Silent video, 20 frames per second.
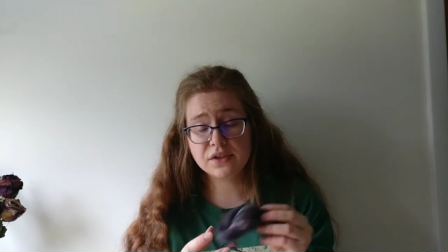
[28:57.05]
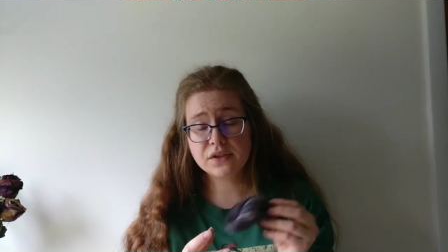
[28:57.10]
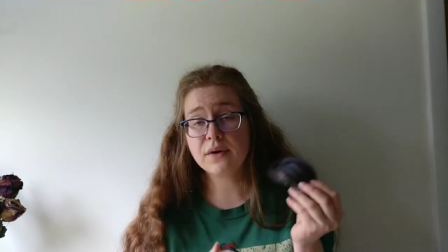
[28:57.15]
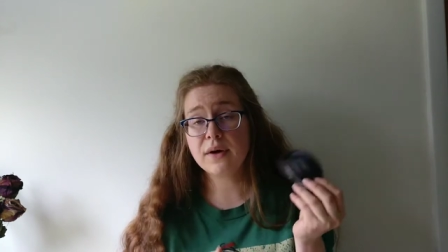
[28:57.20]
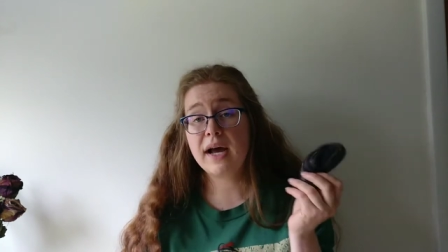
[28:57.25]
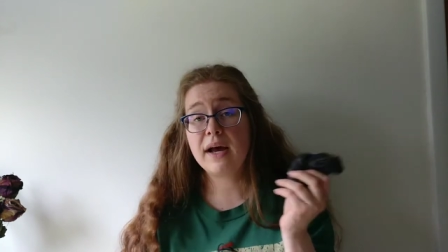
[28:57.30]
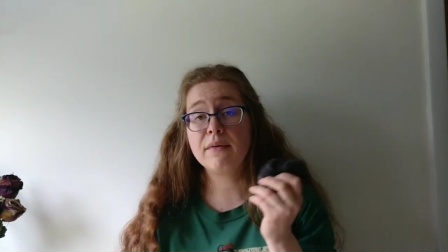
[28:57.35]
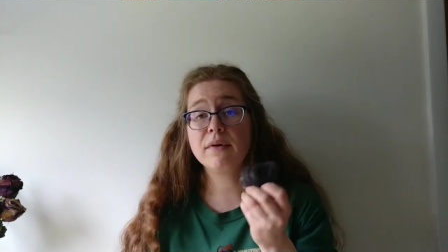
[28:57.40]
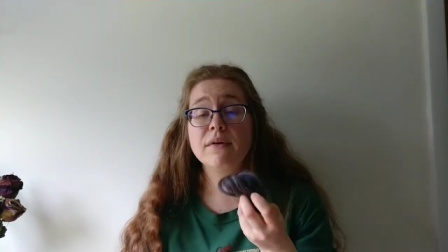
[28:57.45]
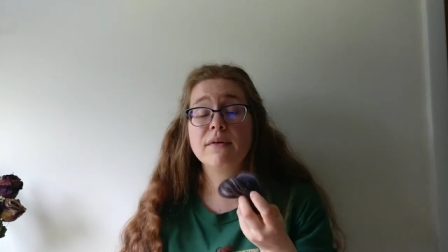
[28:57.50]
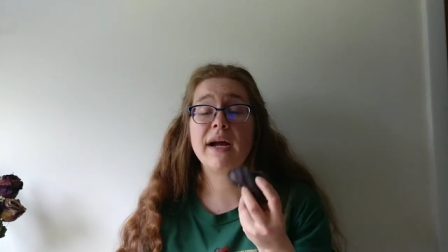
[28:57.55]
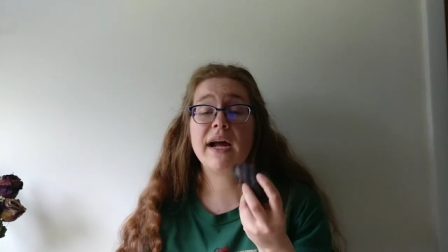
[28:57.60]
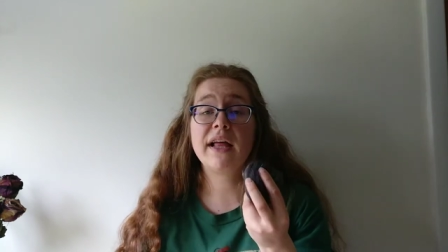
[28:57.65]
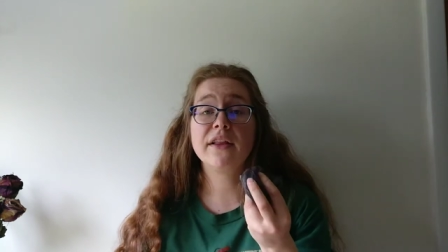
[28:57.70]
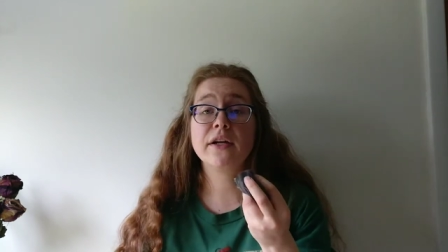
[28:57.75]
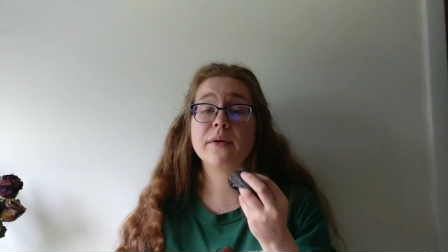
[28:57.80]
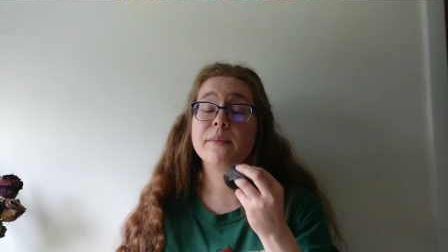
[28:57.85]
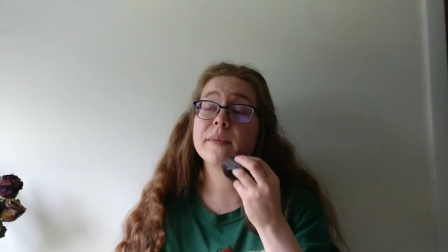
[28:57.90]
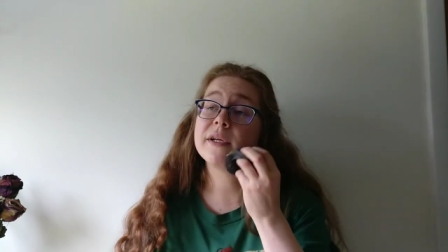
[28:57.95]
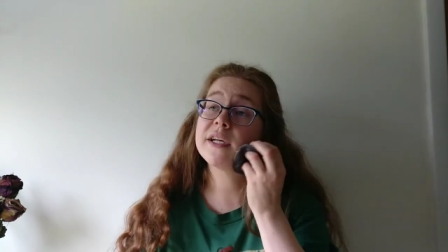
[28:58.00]
So I would
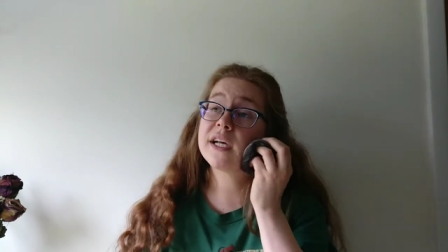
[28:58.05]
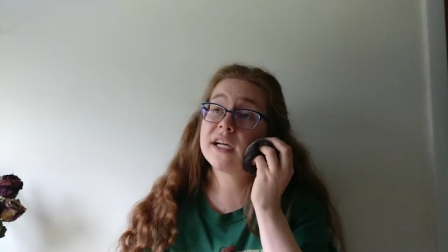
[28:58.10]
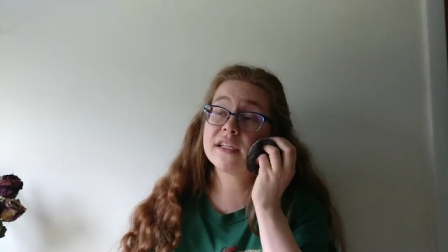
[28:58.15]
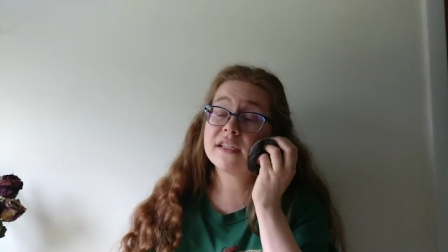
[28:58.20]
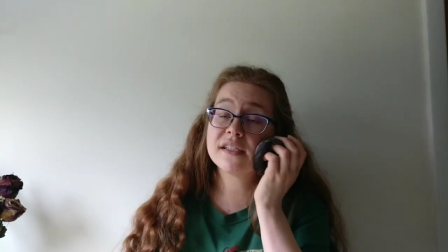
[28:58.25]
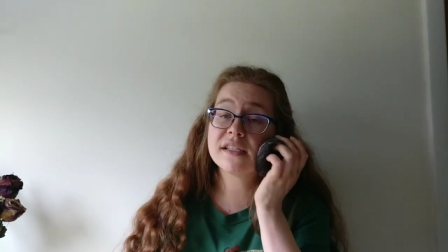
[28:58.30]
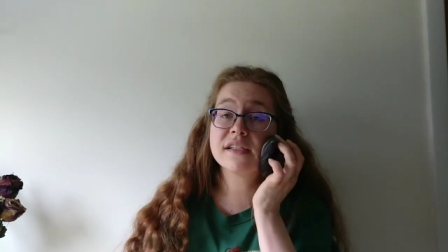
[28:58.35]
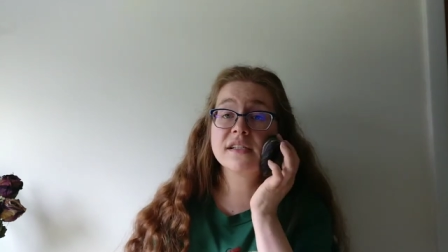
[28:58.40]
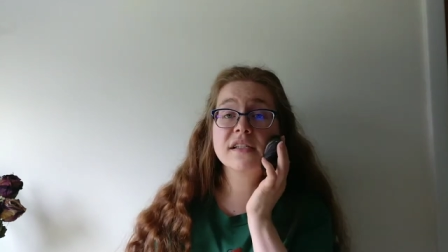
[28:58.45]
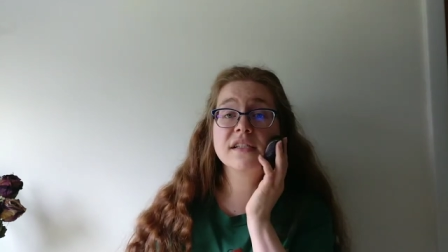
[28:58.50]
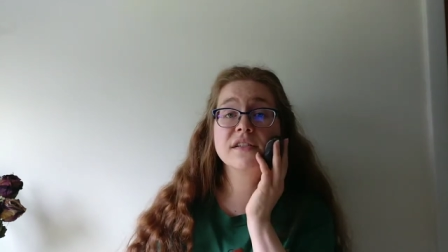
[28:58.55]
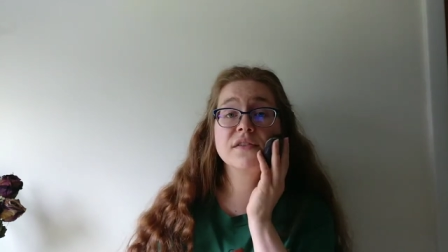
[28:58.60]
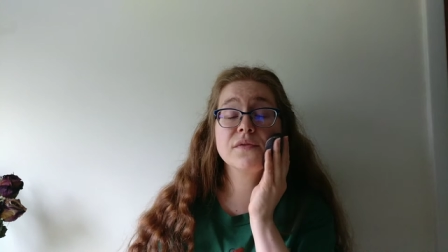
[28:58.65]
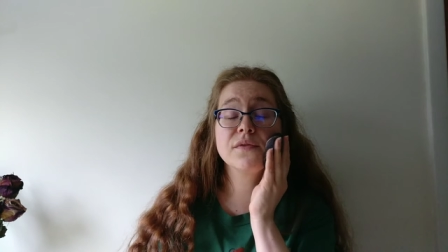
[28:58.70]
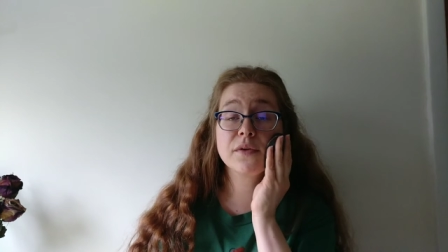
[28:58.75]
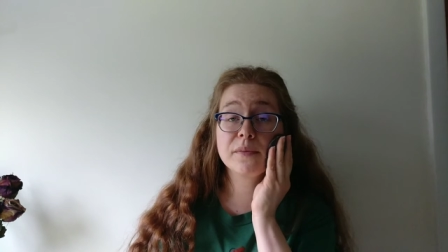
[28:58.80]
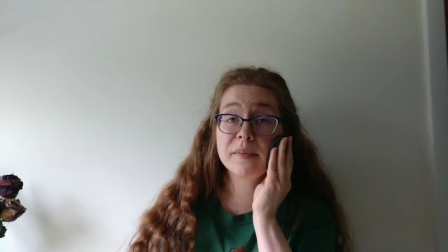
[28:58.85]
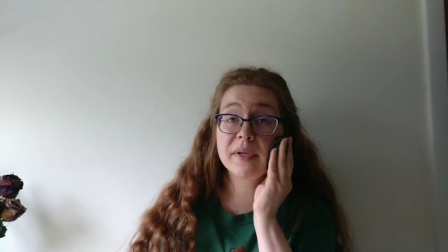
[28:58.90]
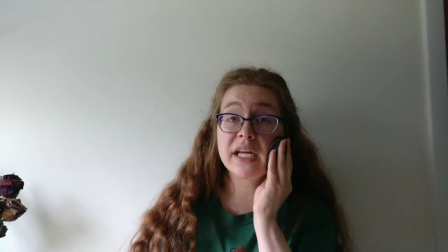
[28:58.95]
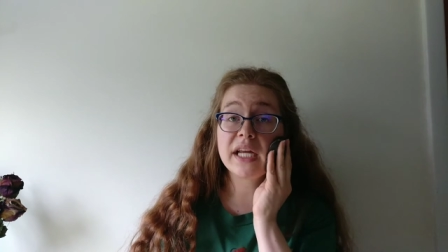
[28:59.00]
rather, because this is,
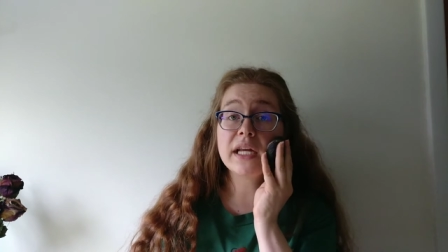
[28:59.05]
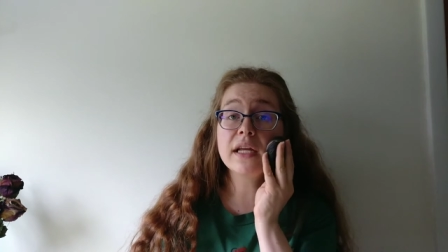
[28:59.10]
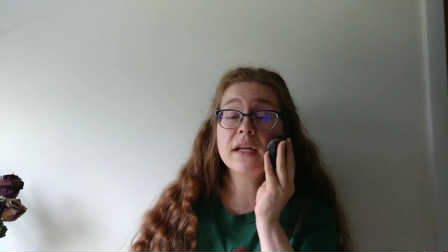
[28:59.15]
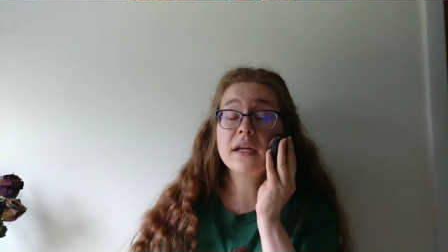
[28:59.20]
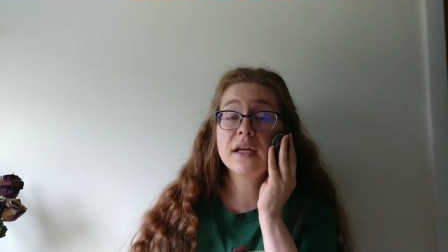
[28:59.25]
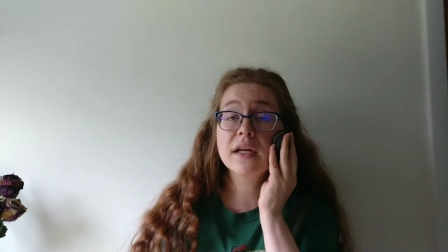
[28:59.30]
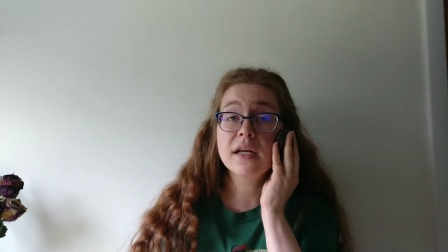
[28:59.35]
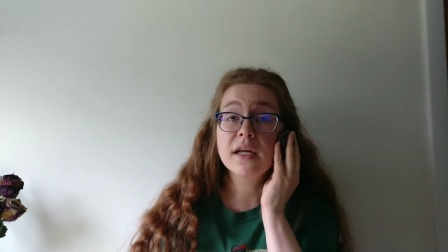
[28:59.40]
for me,